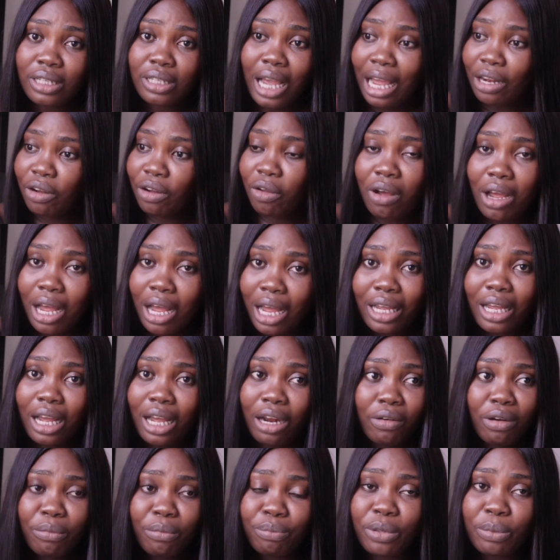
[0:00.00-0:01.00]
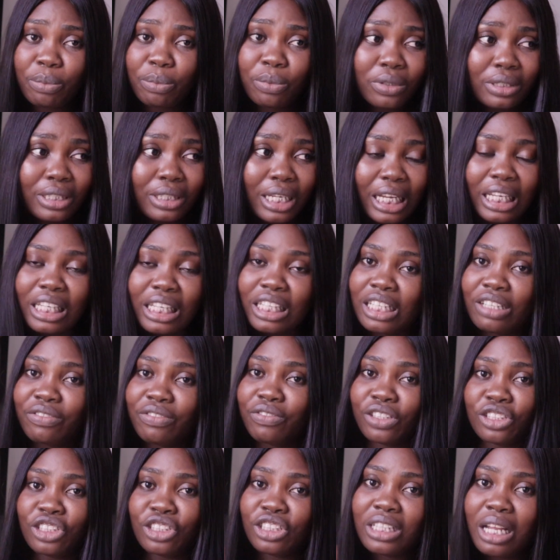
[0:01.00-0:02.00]
I don't hang around people that give
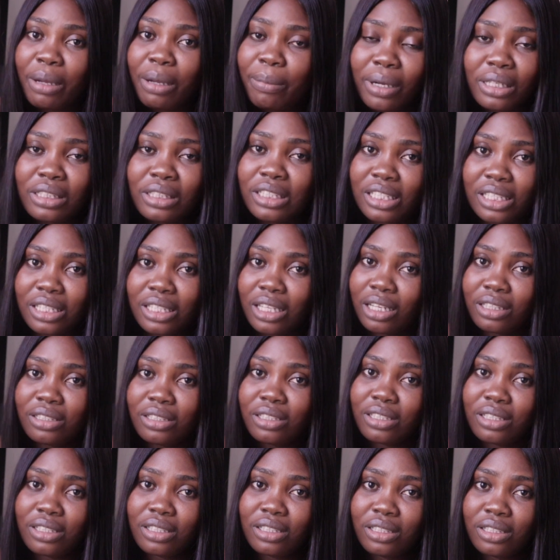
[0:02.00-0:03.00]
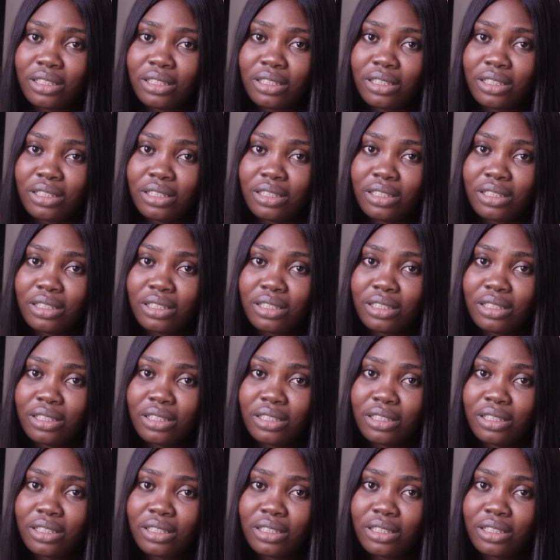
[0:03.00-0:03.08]
a shit about these things.